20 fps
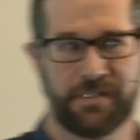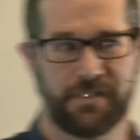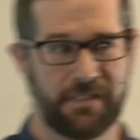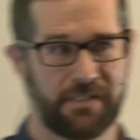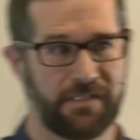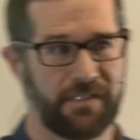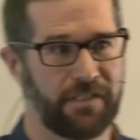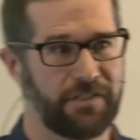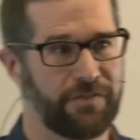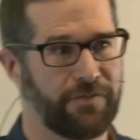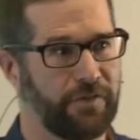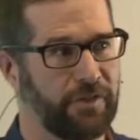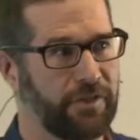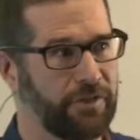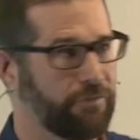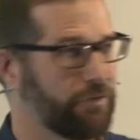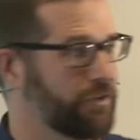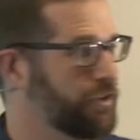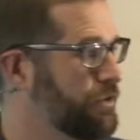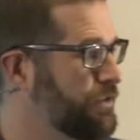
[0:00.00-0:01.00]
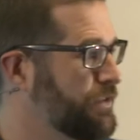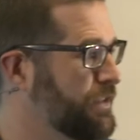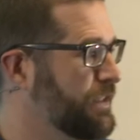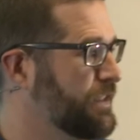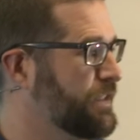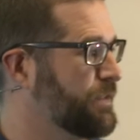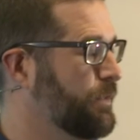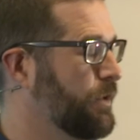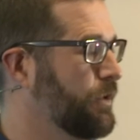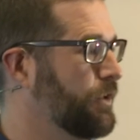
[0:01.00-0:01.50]
successful in reducing
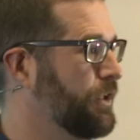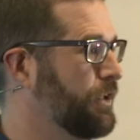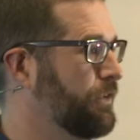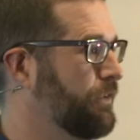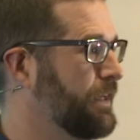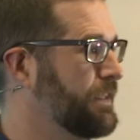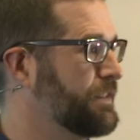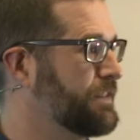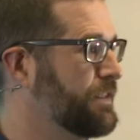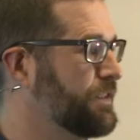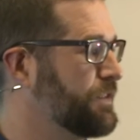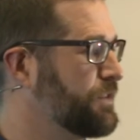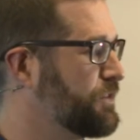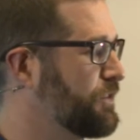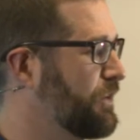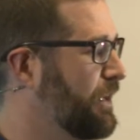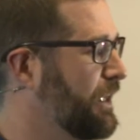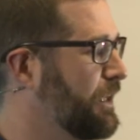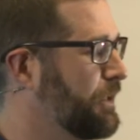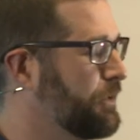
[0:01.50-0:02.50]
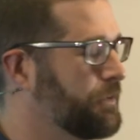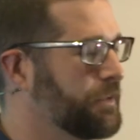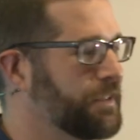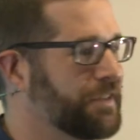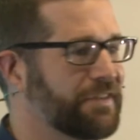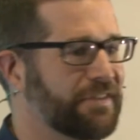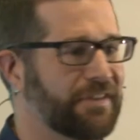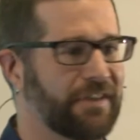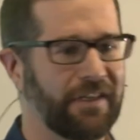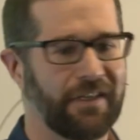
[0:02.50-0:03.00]
smoking rates in Australia
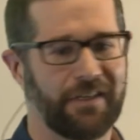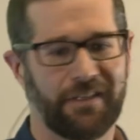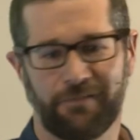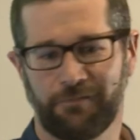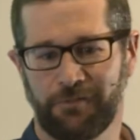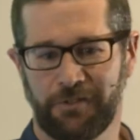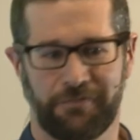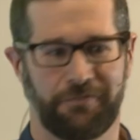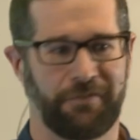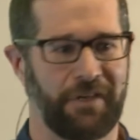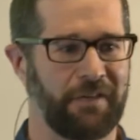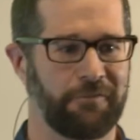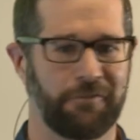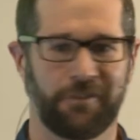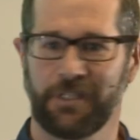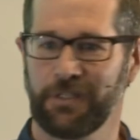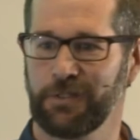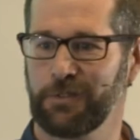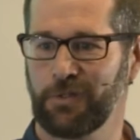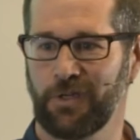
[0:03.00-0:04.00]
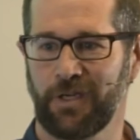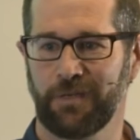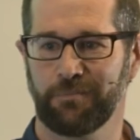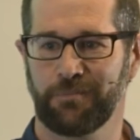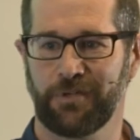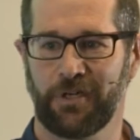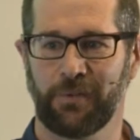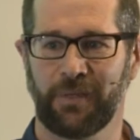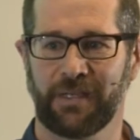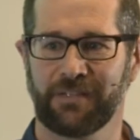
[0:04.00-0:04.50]
is we've had really quite
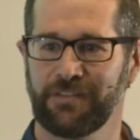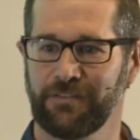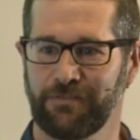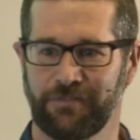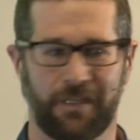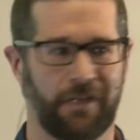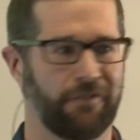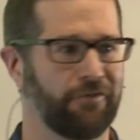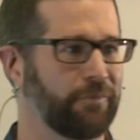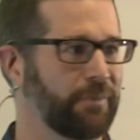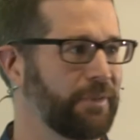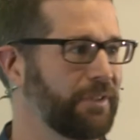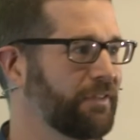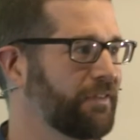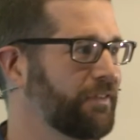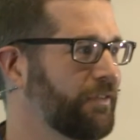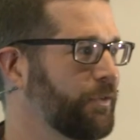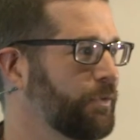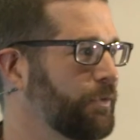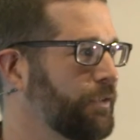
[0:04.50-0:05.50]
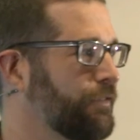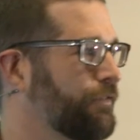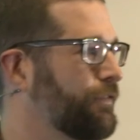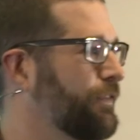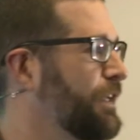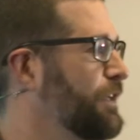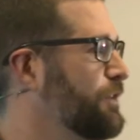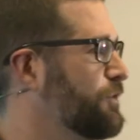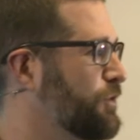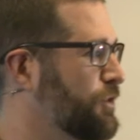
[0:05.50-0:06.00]
proactive governments who have
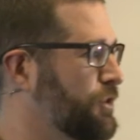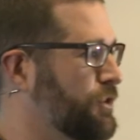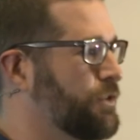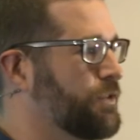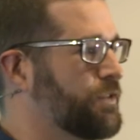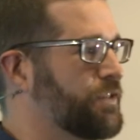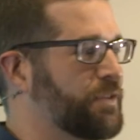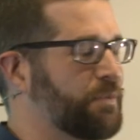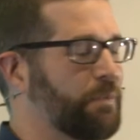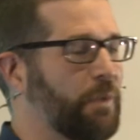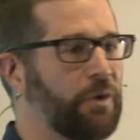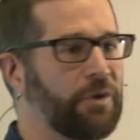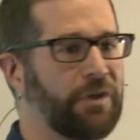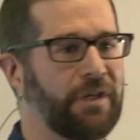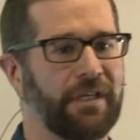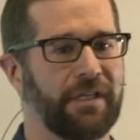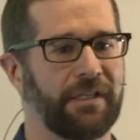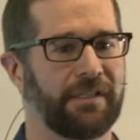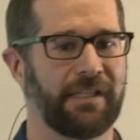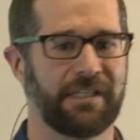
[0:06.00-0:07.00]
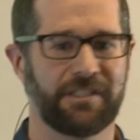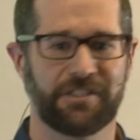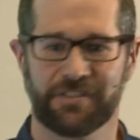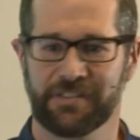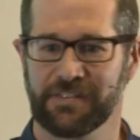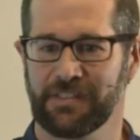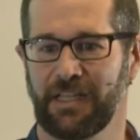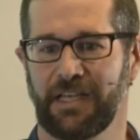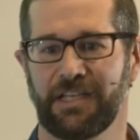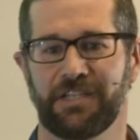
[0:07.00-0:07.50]
introduced smoking
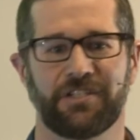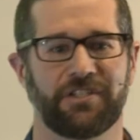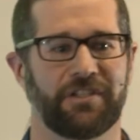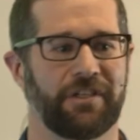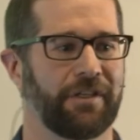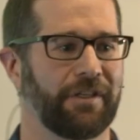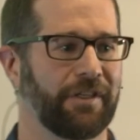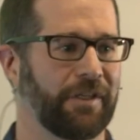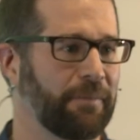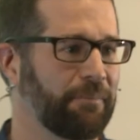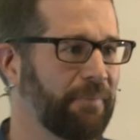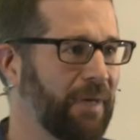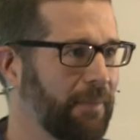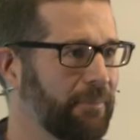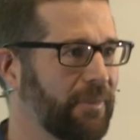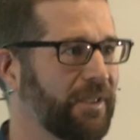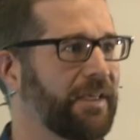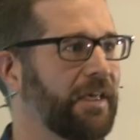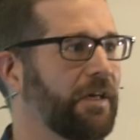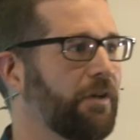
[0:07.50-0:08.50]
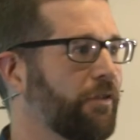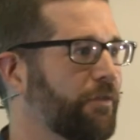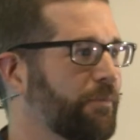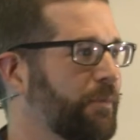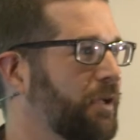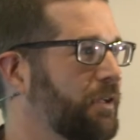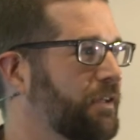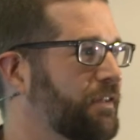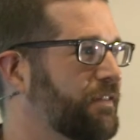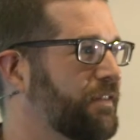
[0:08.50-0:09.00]
legislation and public health
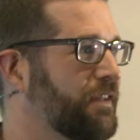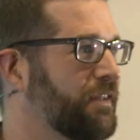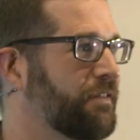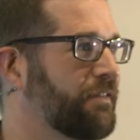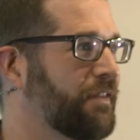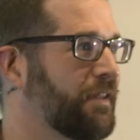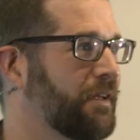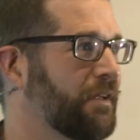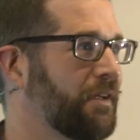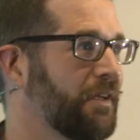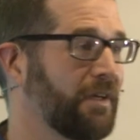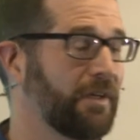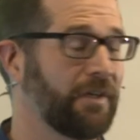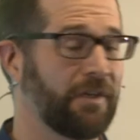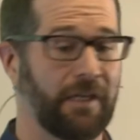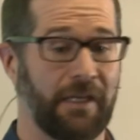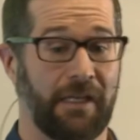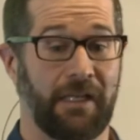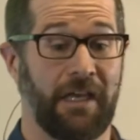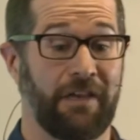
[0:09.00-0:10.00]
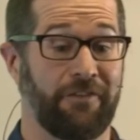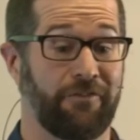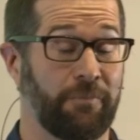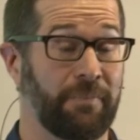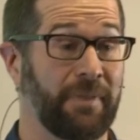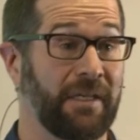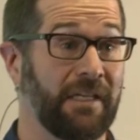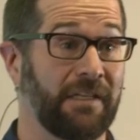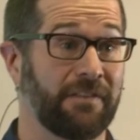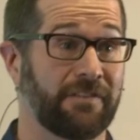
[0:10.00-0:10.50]
policies that have
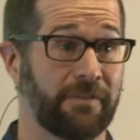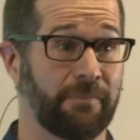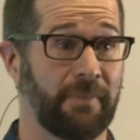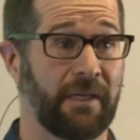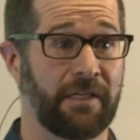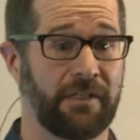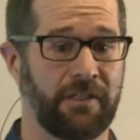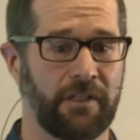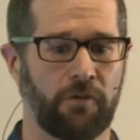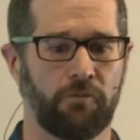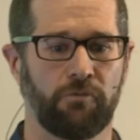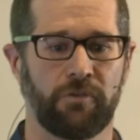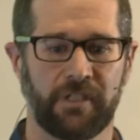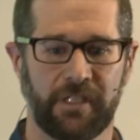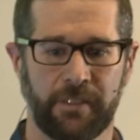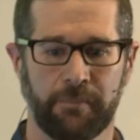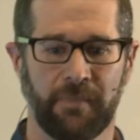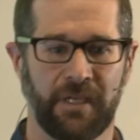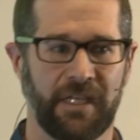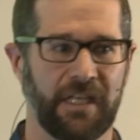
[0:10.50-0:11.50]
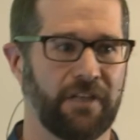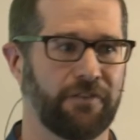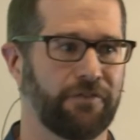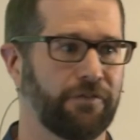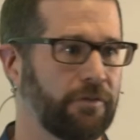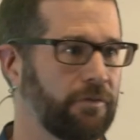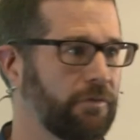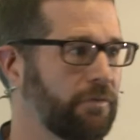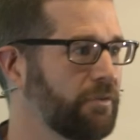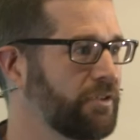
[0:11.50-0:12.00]
appeared to make, you know, really
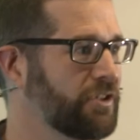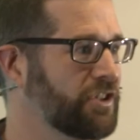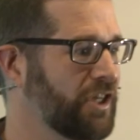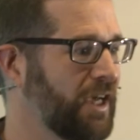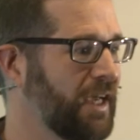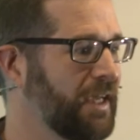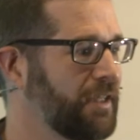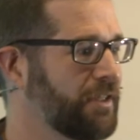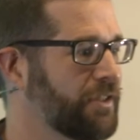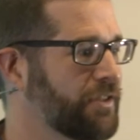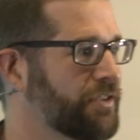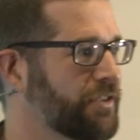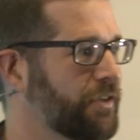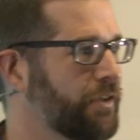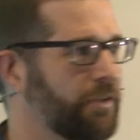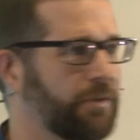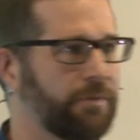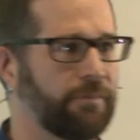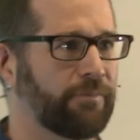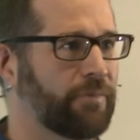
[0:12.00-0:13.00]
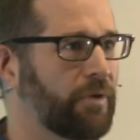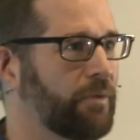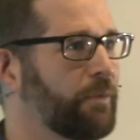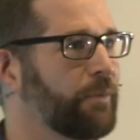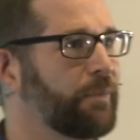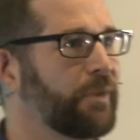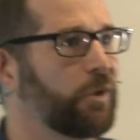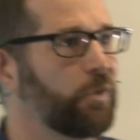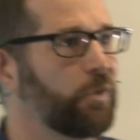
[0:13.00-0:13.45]
meaningful change. So you're probably